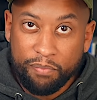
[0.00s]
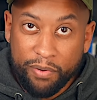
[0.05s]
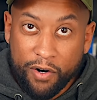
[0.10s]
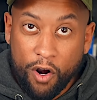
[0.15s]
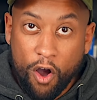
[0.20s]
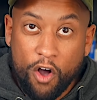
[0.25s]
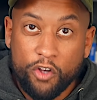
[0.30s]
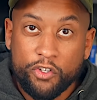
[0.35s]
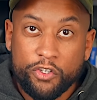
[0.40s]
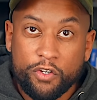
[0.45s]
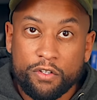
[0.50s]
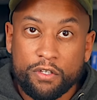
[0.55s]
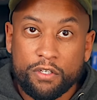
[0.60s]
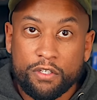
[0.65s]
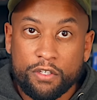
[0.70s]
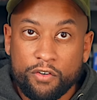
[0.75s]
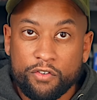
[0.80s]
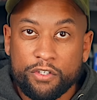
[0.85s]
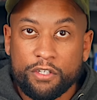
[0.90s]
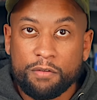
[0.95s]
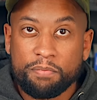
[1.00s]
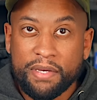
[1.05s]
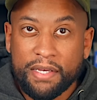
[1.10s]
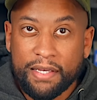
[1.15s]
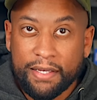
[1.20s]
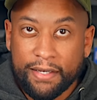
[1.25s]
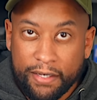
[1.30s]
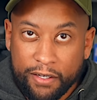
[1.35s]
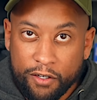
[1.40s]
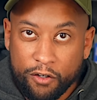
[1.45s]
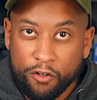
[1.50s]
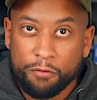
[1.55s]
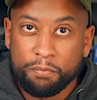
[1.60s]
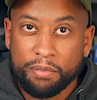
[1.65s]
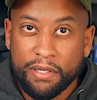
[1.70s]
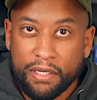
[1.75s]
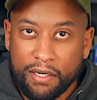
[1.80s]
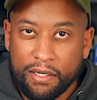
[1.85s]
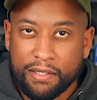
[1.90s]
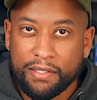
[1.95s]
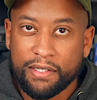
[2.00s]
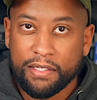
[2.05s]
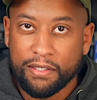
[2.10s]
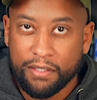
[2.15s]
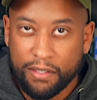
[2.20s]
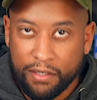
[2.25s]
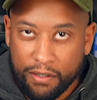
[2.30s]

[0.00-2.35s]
but also deserves to be killed because he's